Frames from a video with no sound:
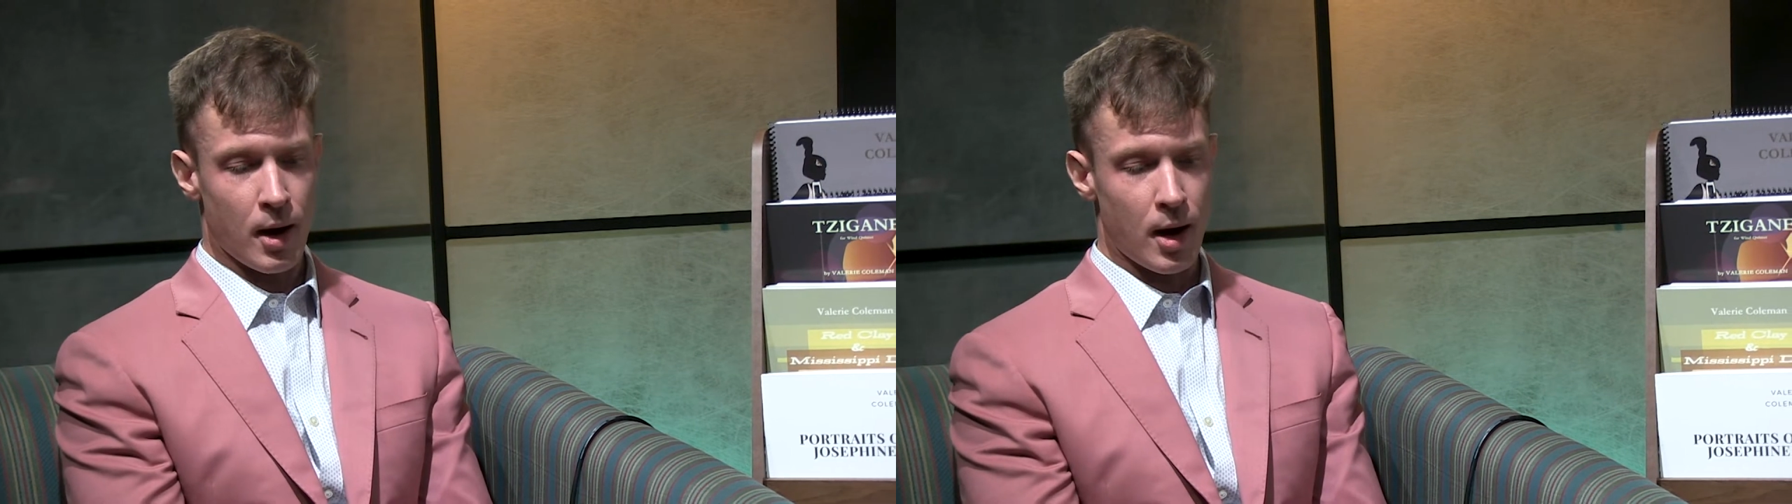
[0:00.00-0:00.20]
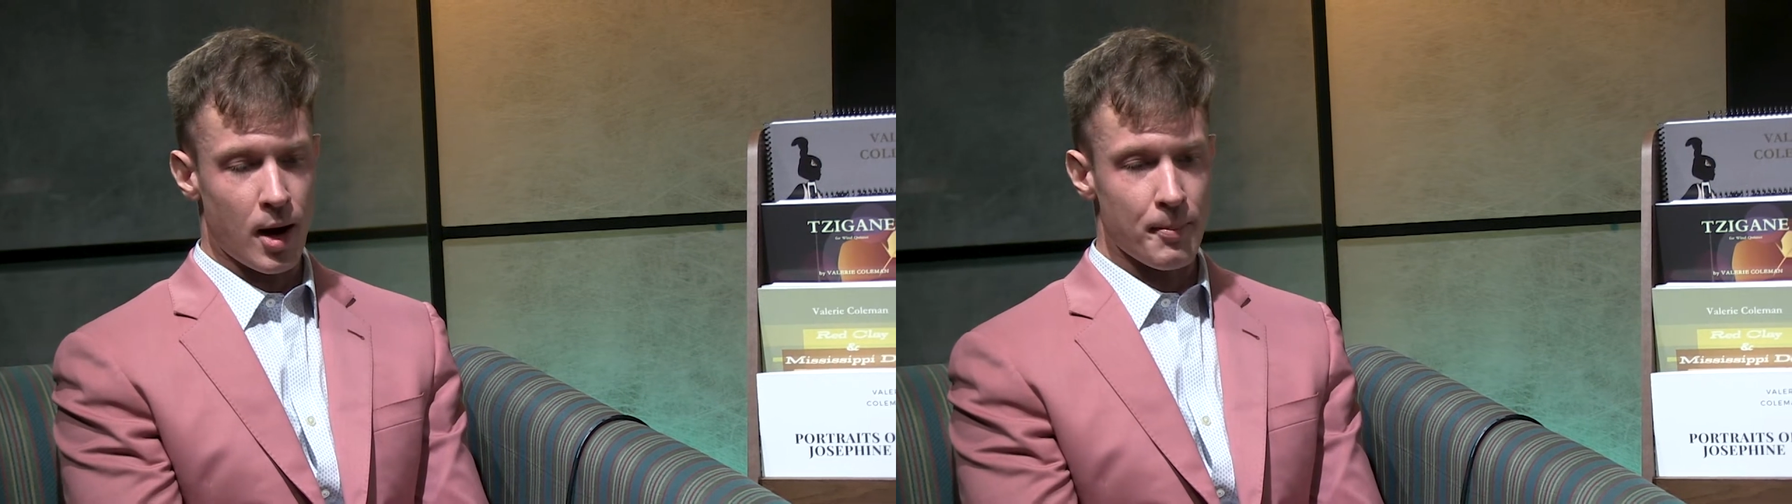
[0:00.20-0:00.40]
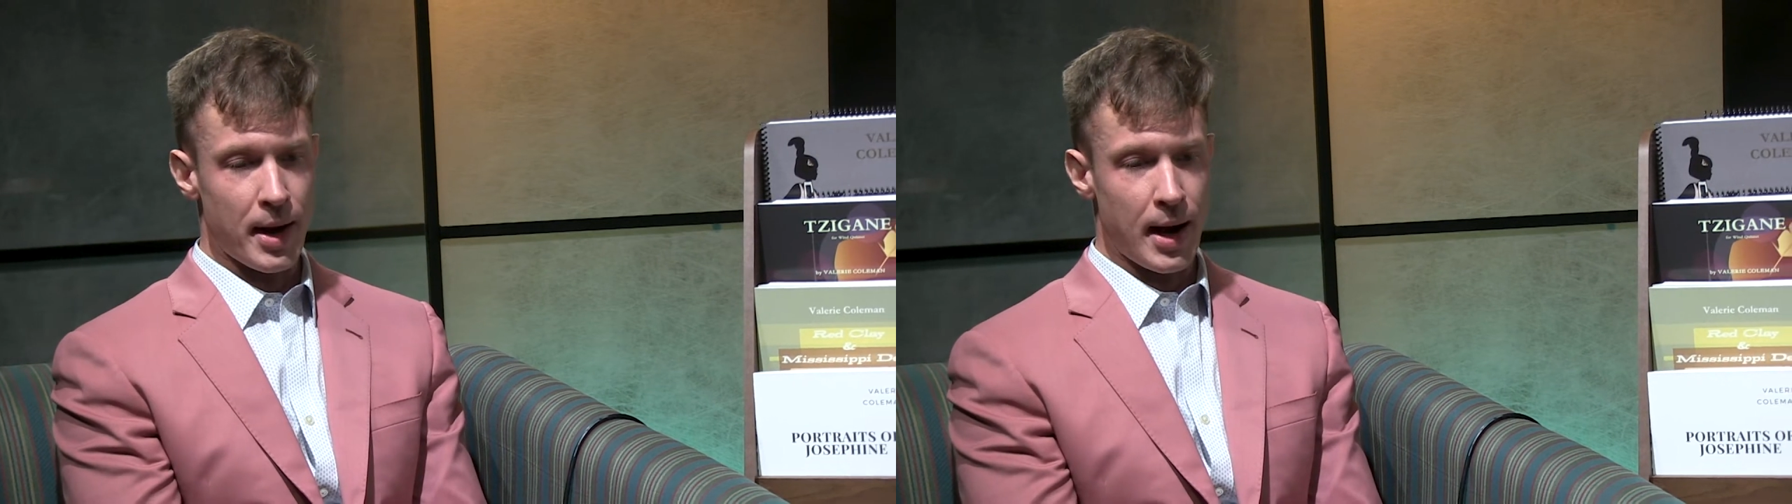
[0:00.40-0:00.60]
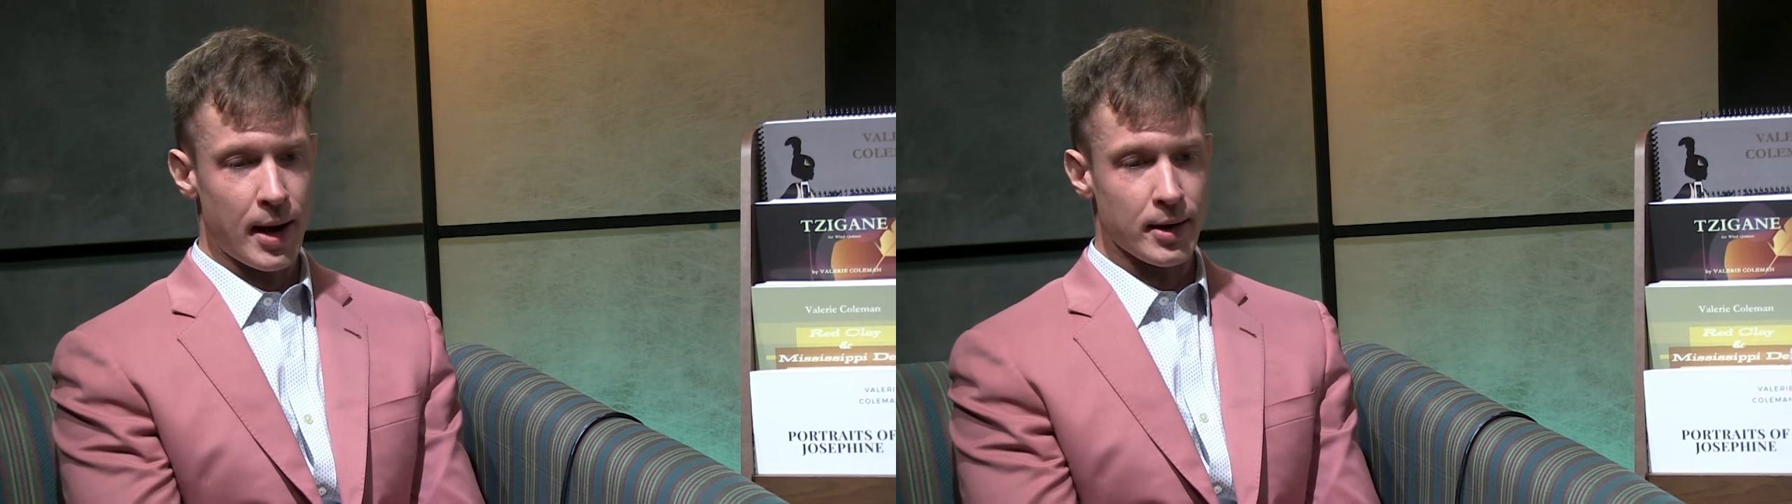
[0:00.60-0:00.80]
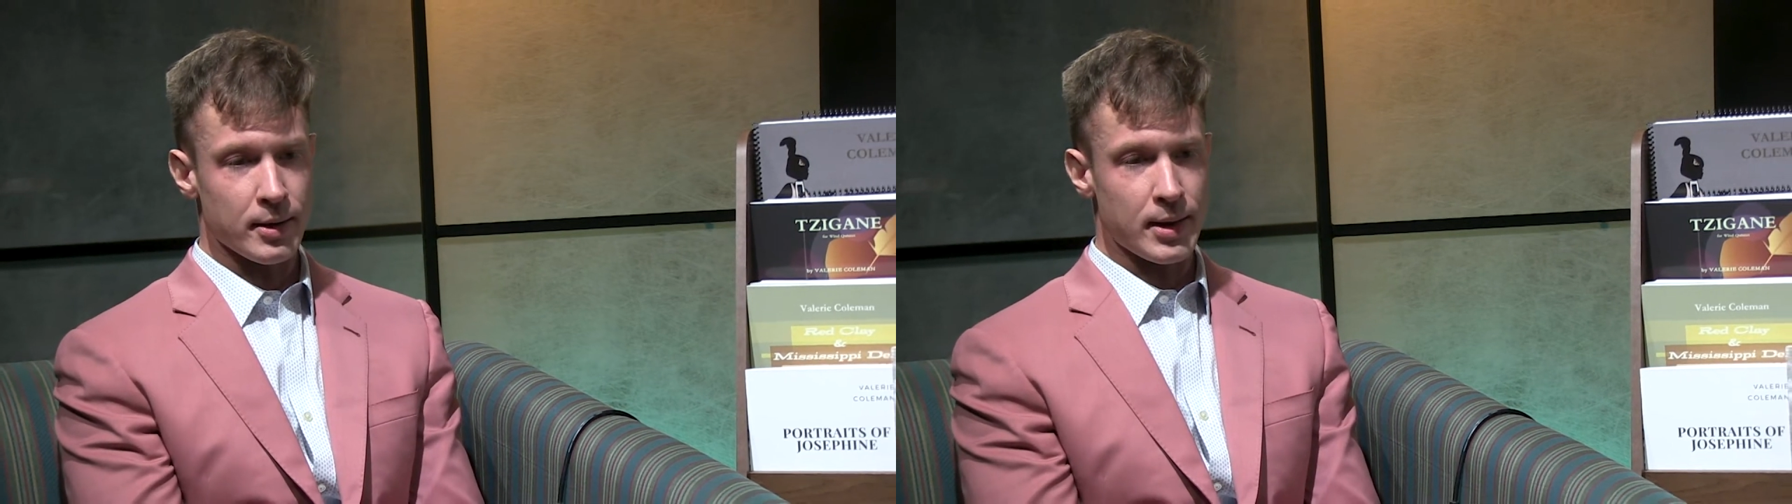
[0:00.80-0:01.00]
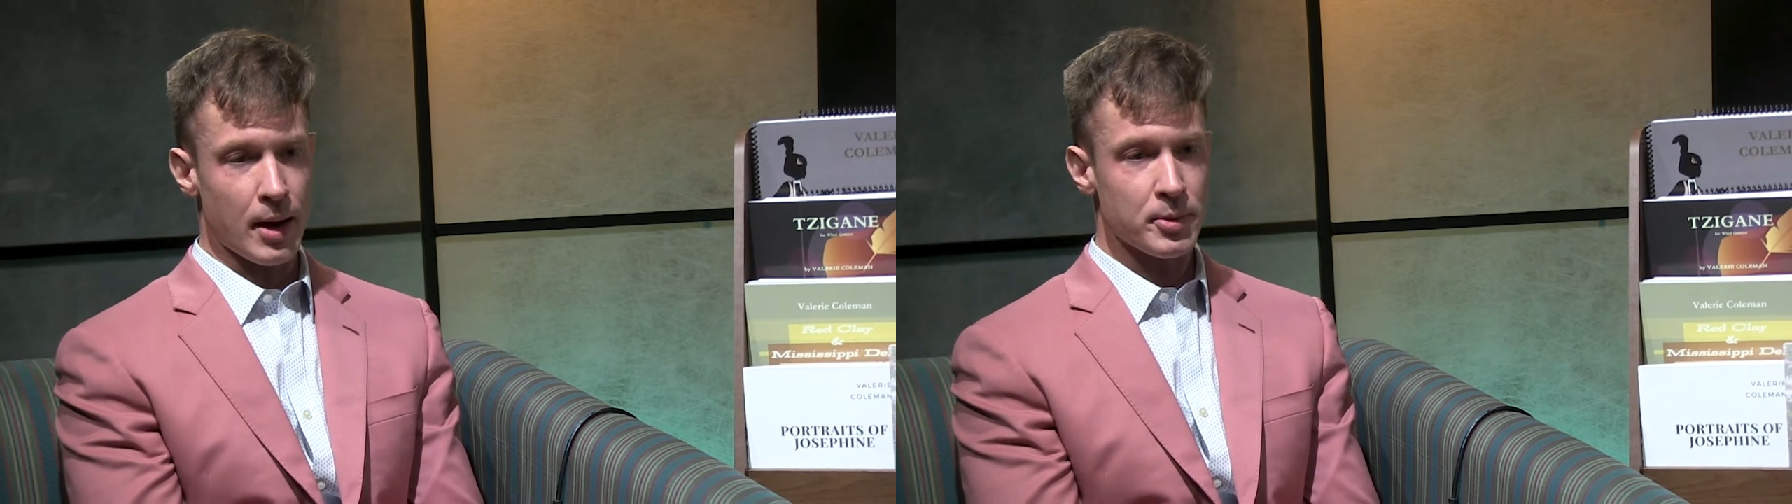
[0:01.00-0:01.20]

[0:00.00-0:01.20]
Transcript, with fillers: Um, and that